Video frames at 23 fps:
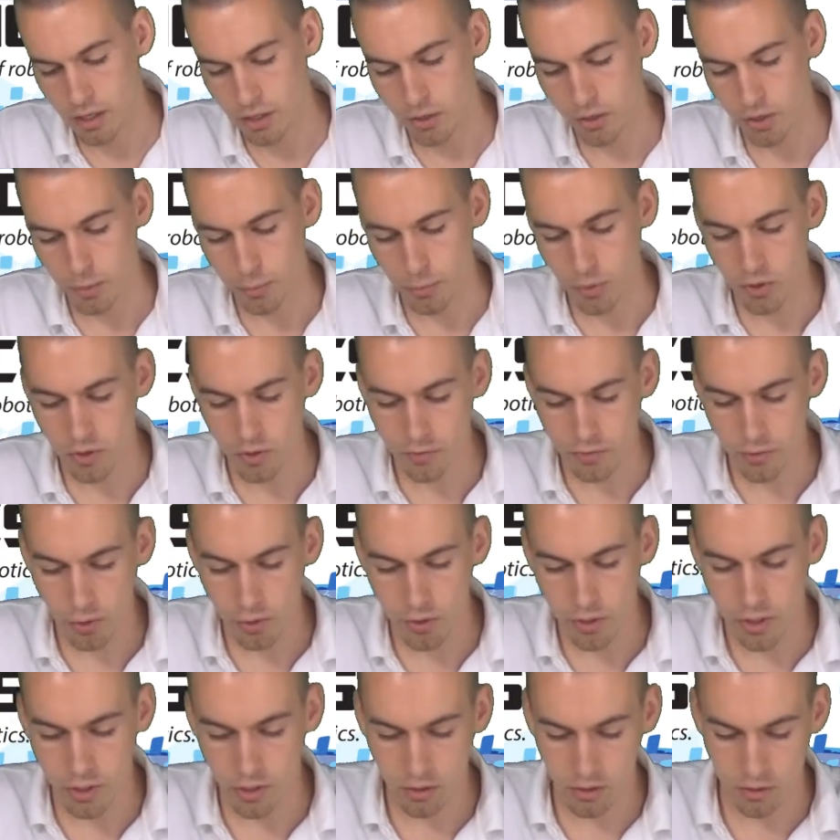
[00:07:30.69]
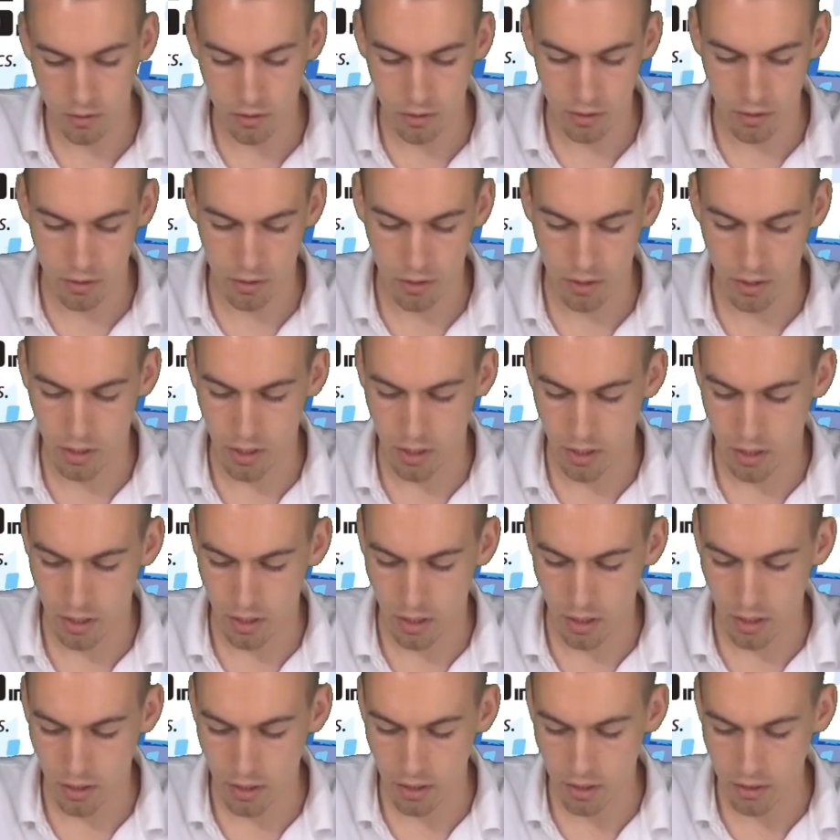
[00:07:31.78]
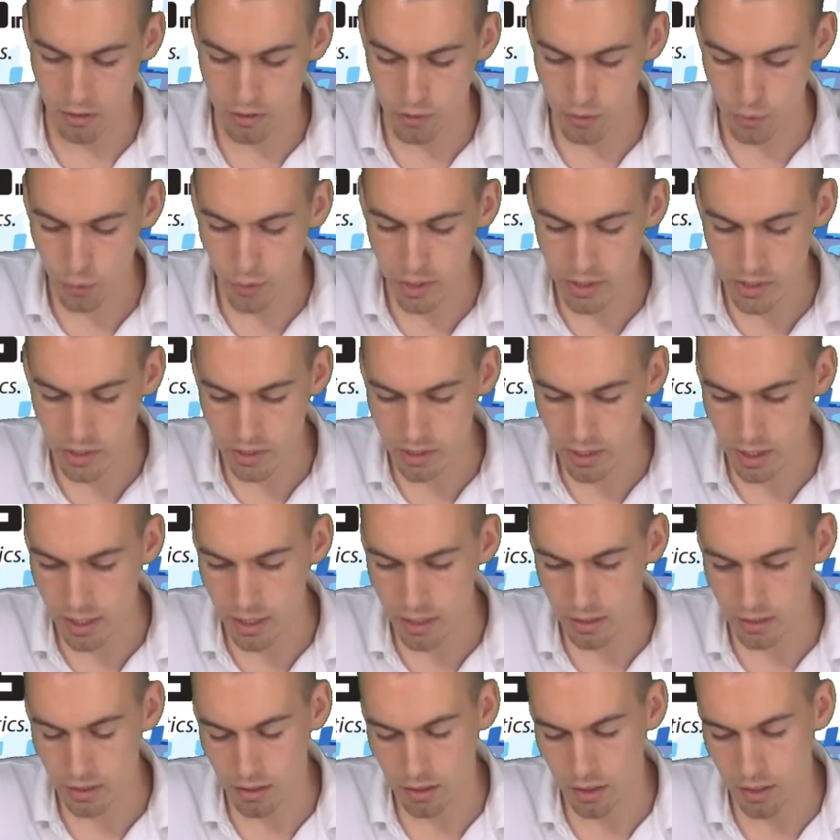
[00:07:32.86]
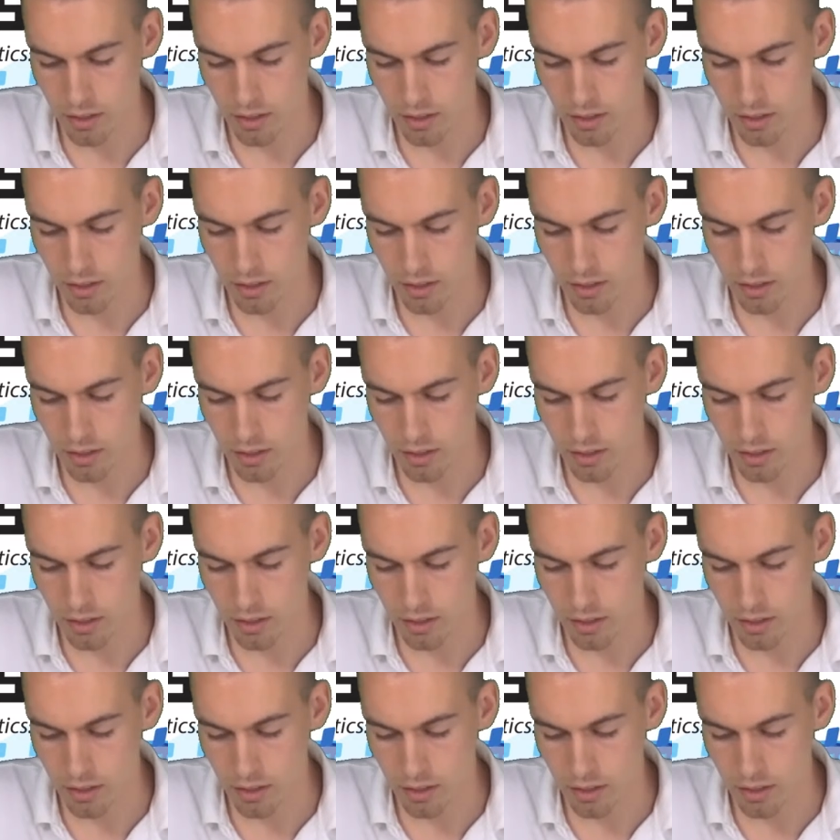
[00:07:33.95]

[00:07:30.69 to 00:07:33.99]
You can put the phone in and then squeeze it tight